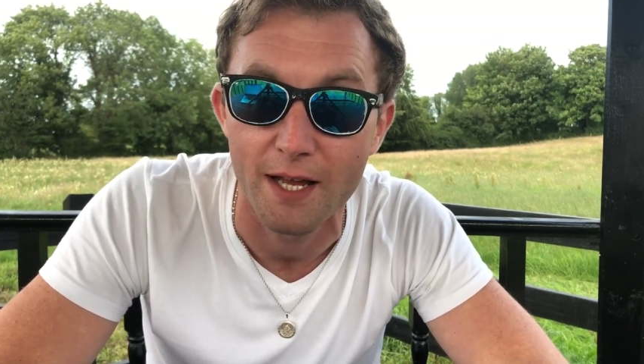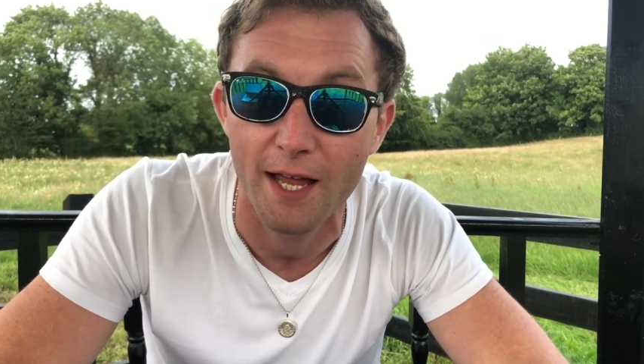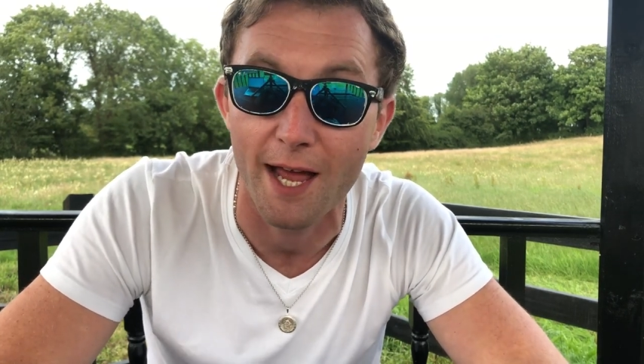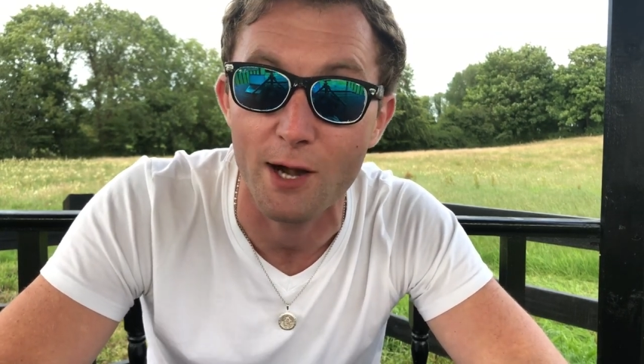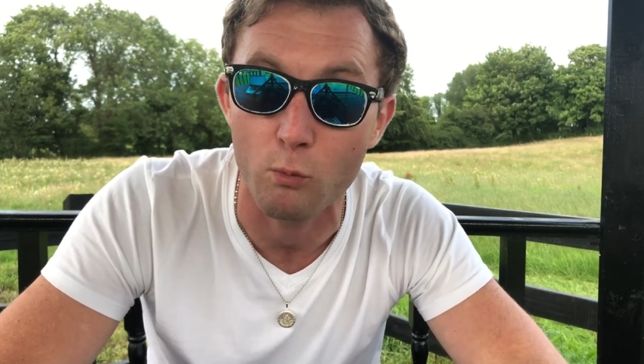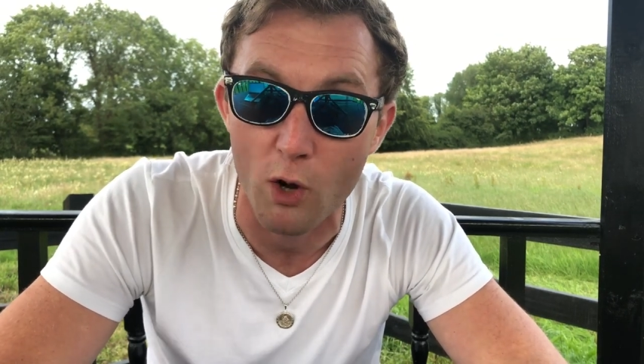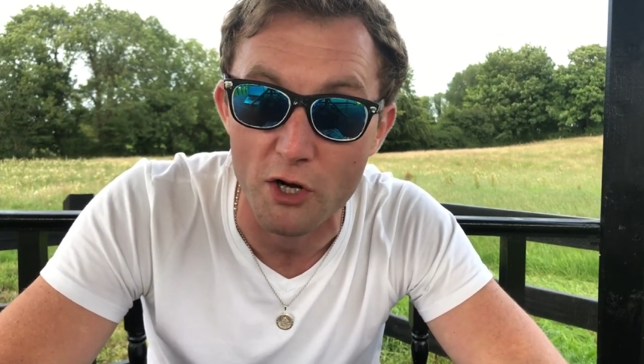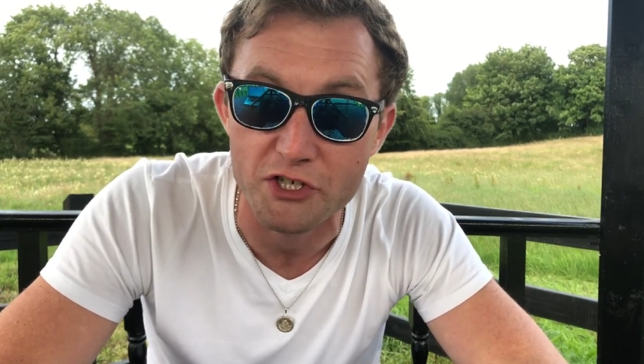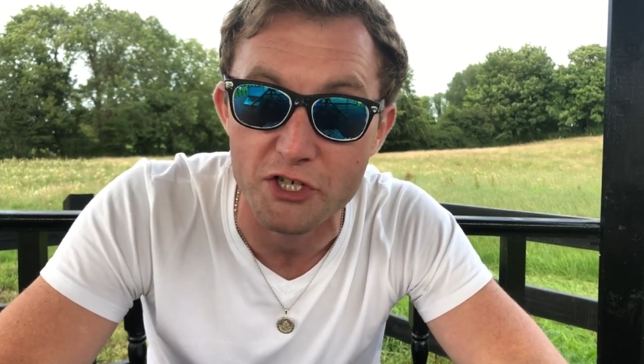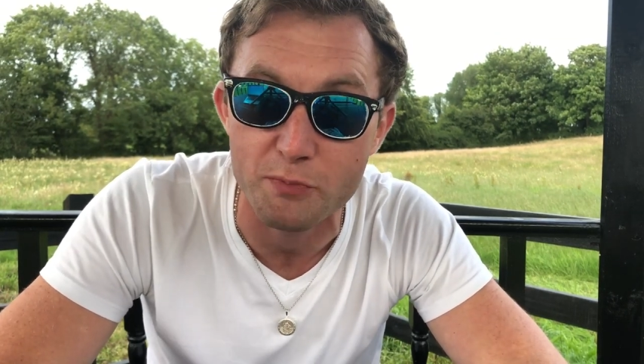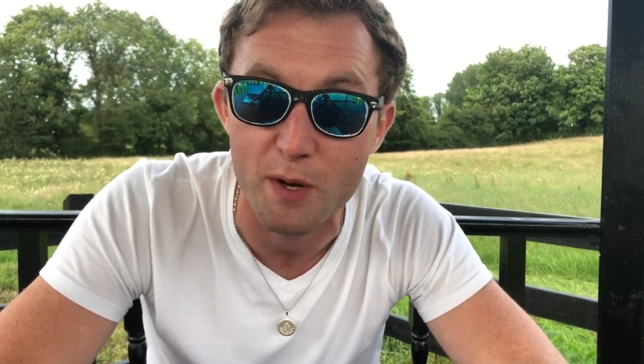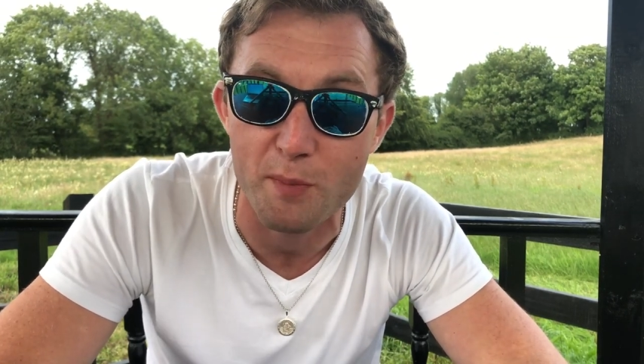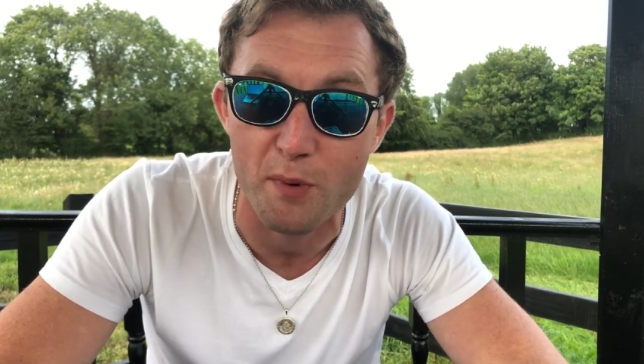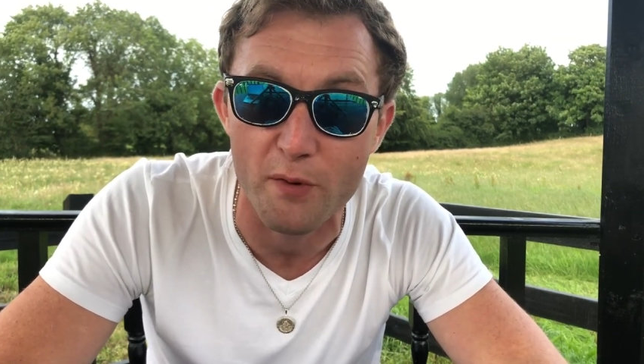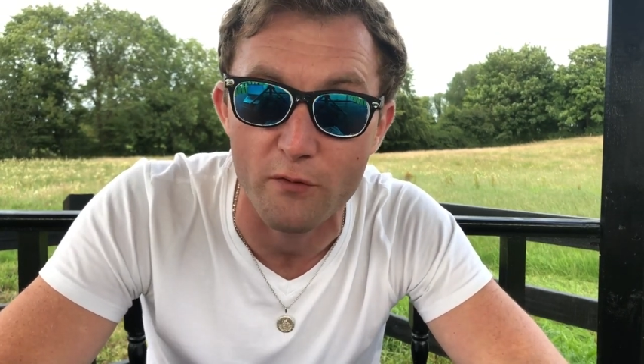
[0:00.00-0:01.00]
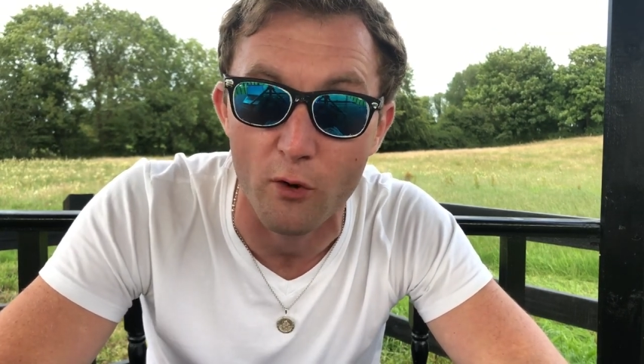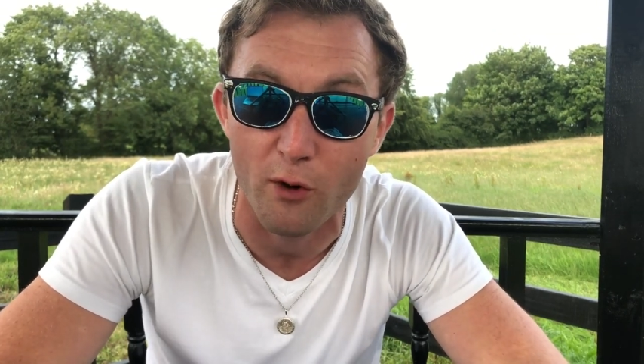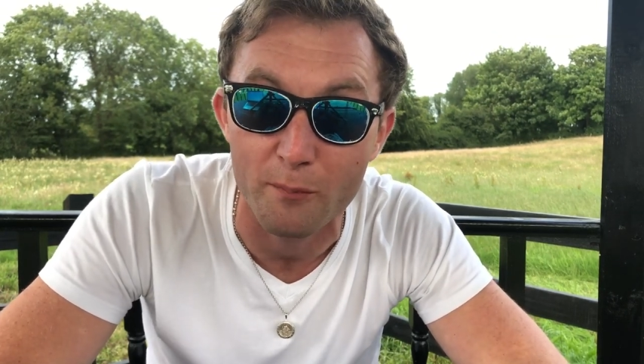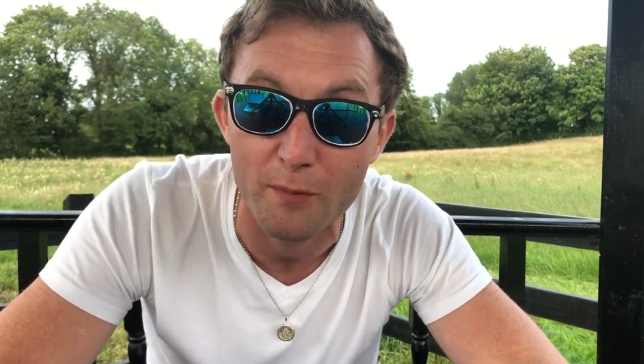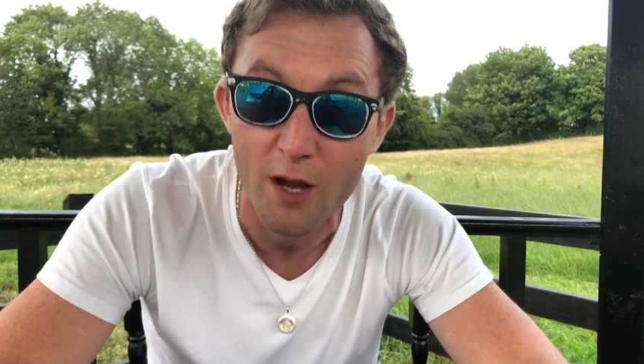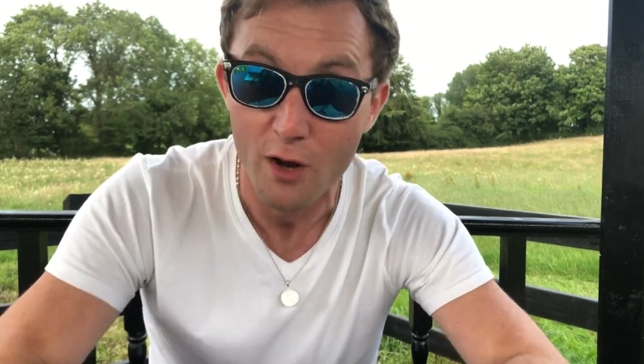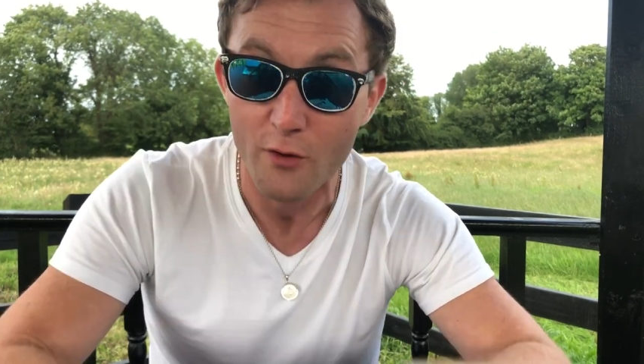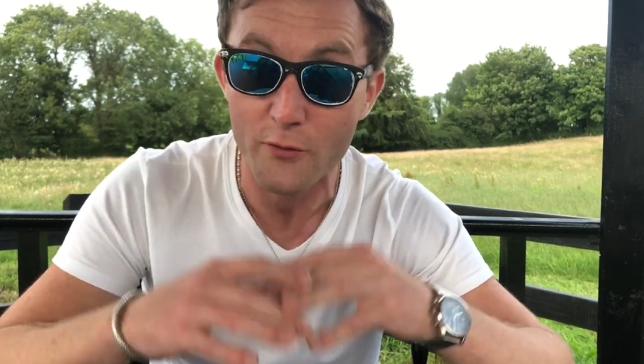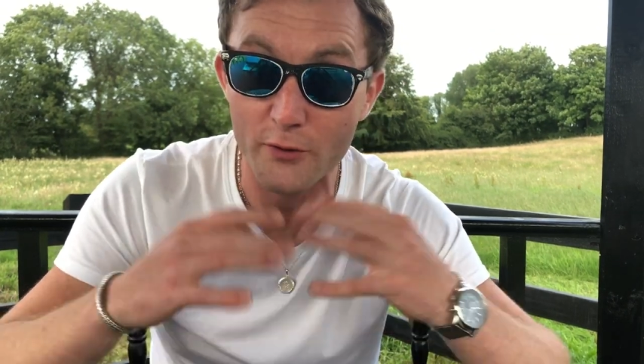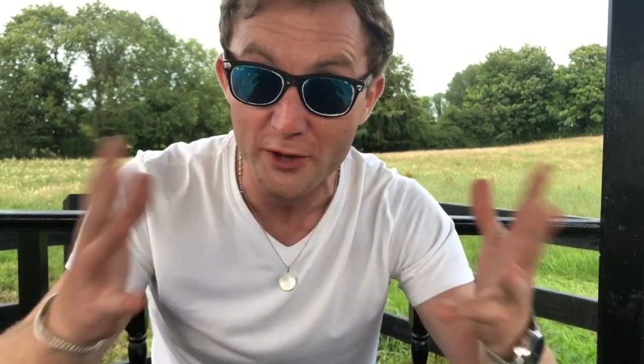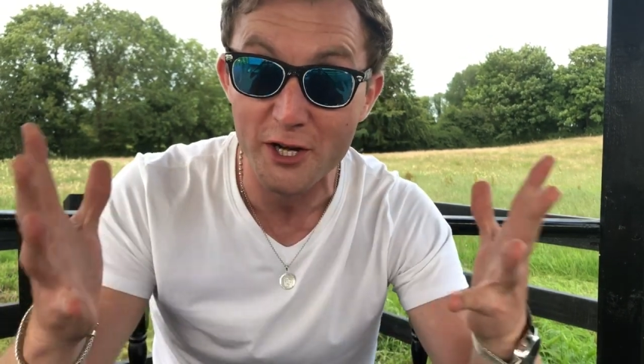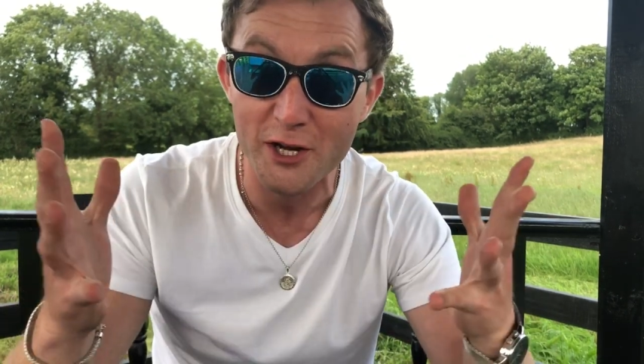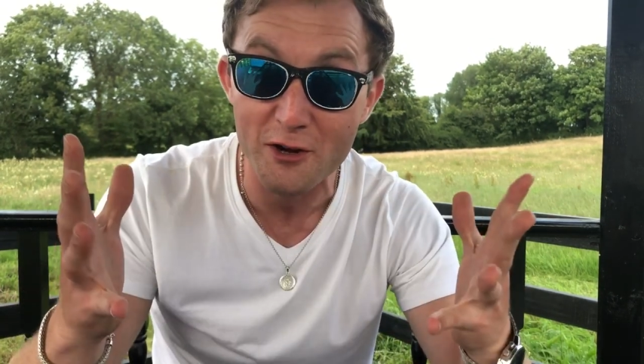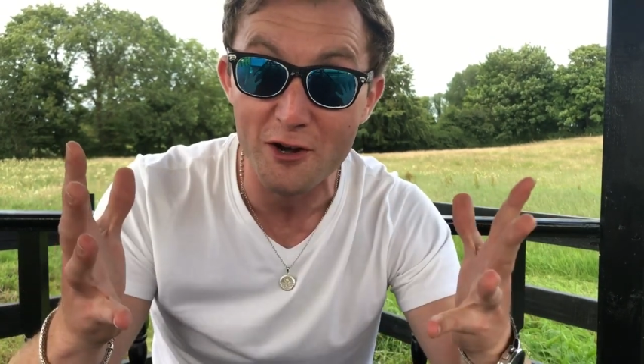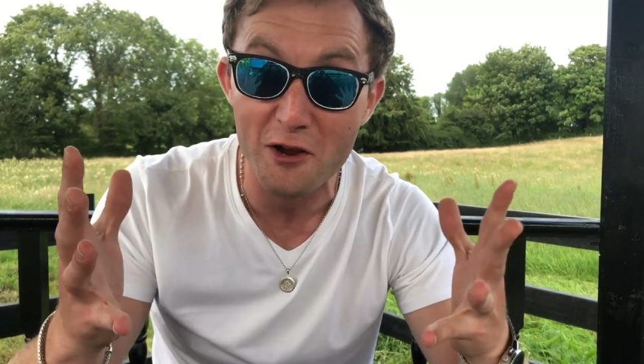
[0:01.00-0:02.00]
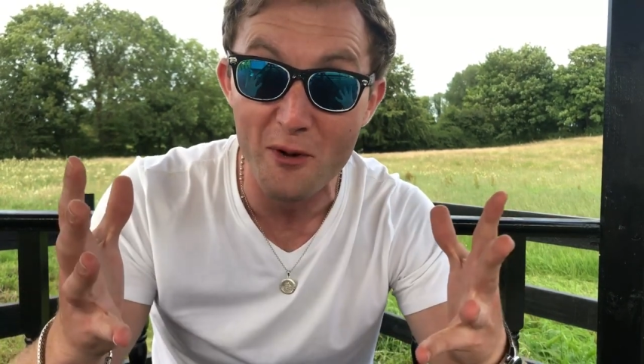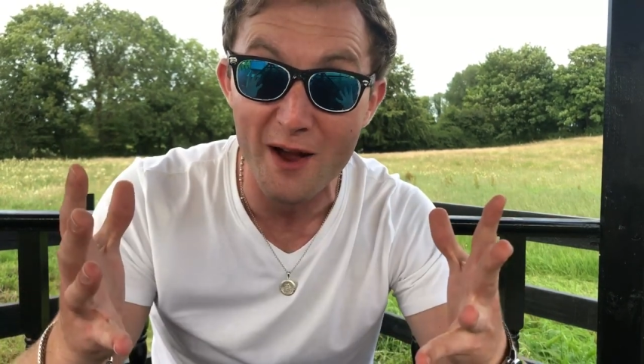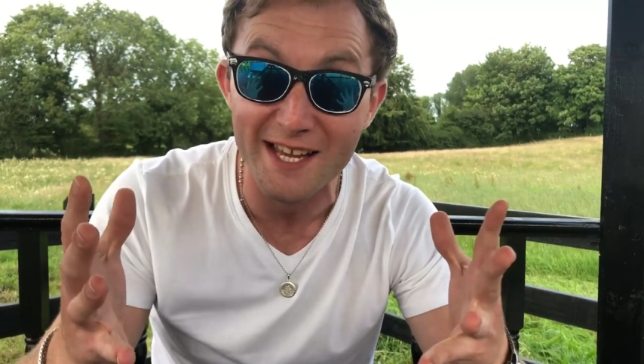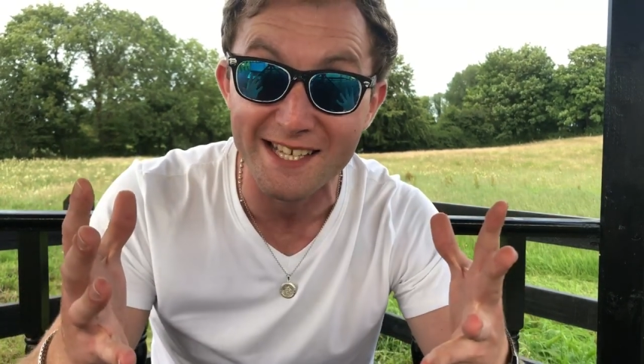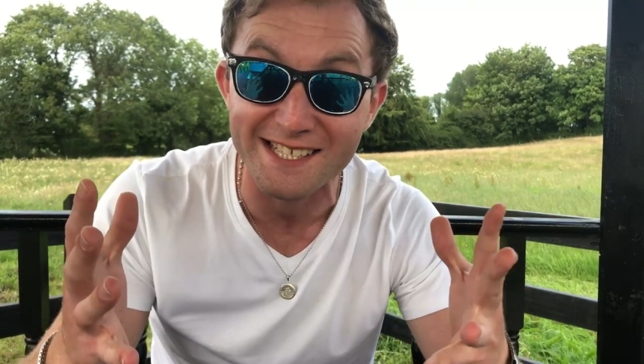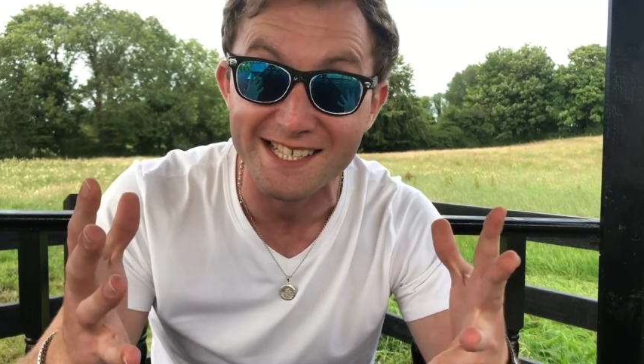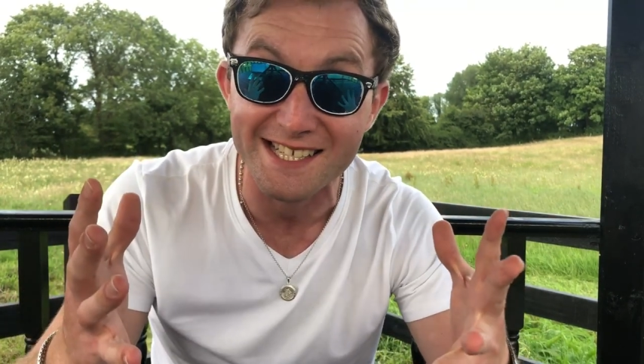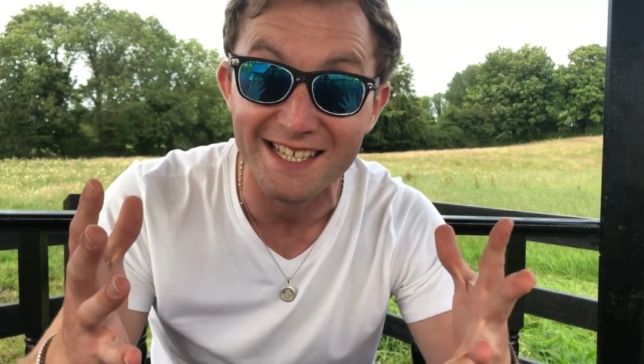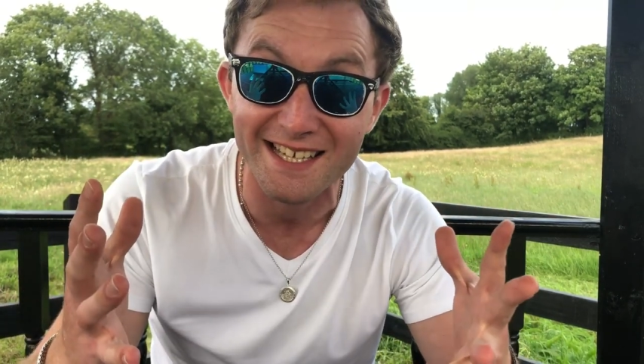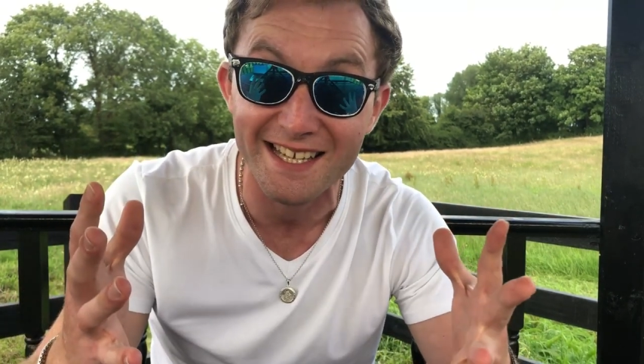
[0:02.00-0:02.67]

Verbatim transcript: and watches me perform for the newlyweds.